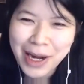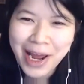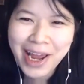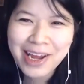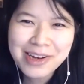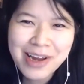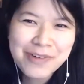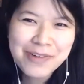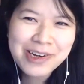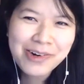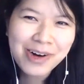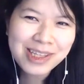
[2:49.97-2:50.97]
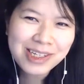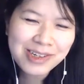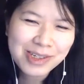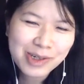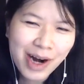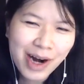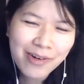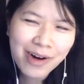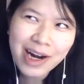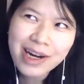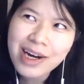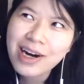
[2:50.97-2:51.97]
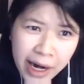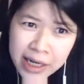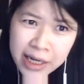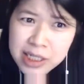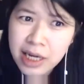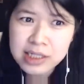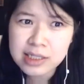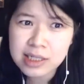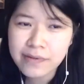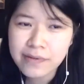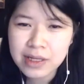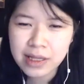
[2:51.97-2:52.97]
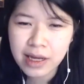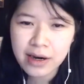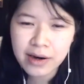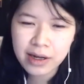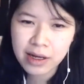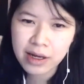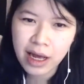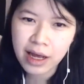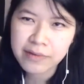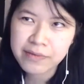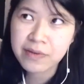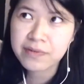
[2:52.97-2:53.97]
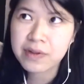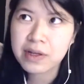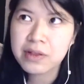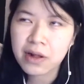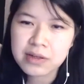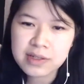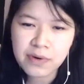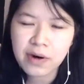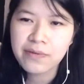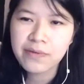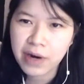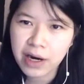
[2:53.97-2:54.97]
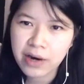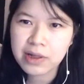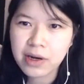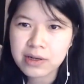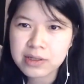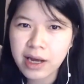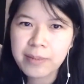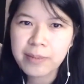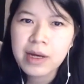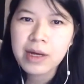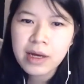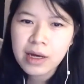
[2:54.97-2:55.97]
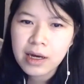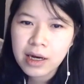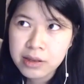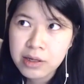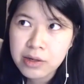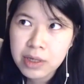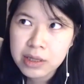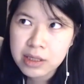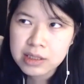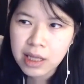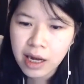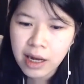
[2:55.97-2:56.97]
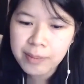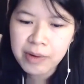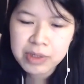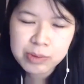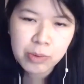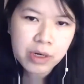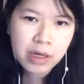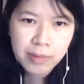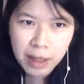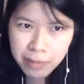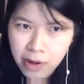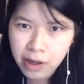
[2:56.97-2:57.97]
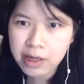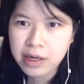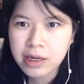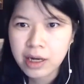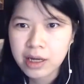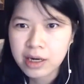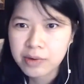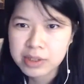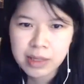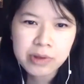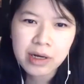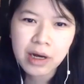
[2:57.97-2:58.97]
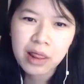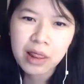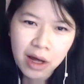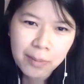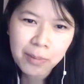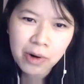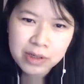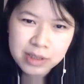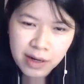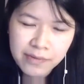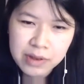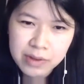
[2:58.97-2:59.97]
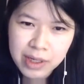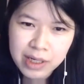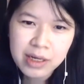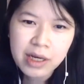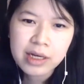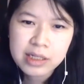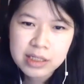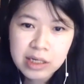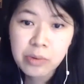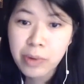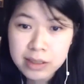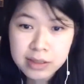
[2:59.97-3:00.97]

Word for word: But hey, you never know until you try, right? And actually, I just left it there uh, at $15 for a very long time during this time, I was working my product and I was putting a lot more stuff into it. Still